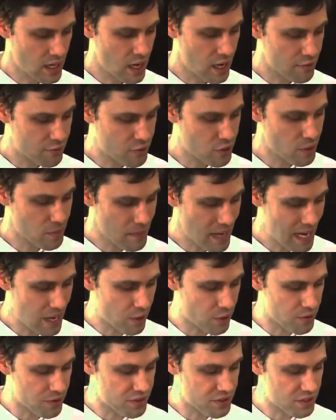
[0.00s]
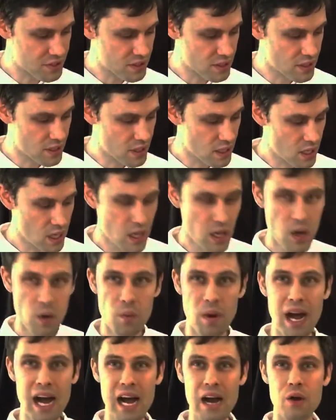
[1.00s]
of your mouths."
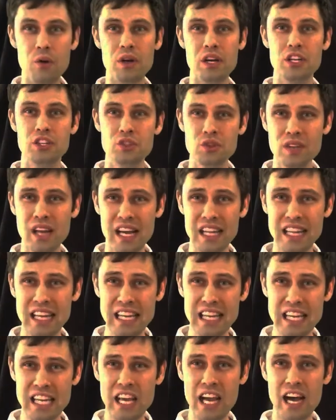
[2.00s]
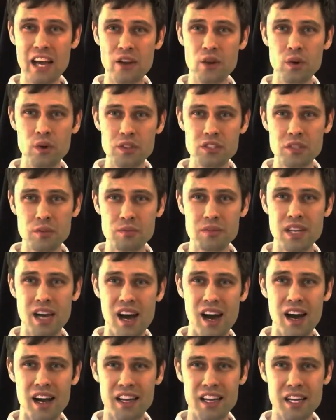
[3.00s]
Wow. Do not let any unwholesome
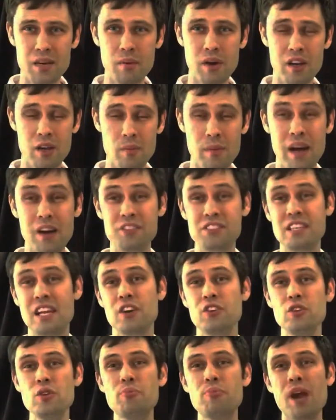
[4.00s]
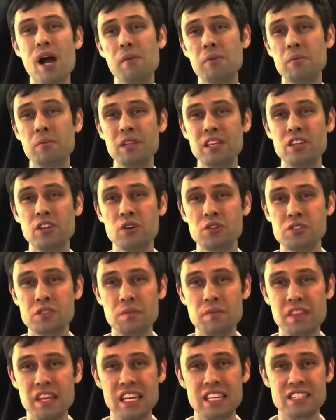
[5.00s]
talk come out of your mouths. Now, you probably know
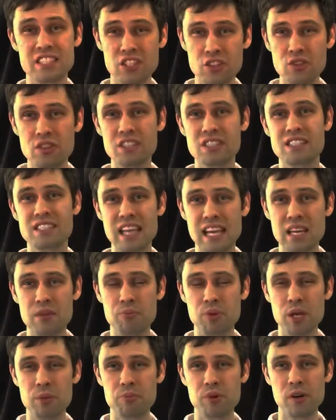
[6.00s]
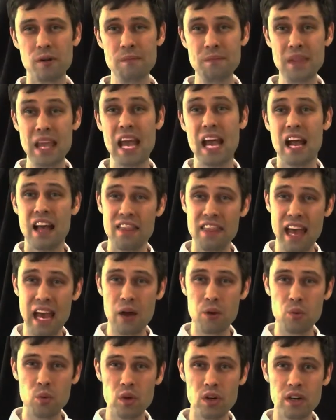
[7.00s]
some things that you could say to people
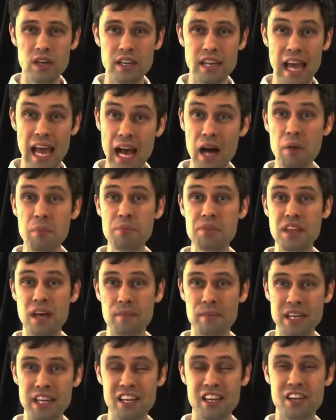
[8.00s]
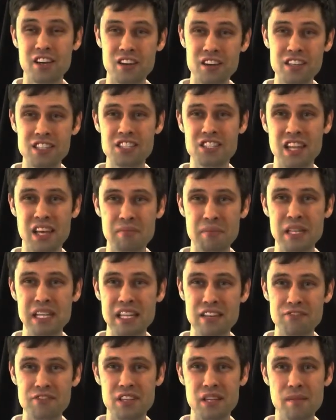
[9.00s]
that would help them and encourage them and
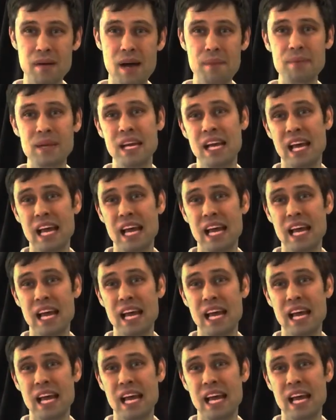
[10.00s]
lift them up.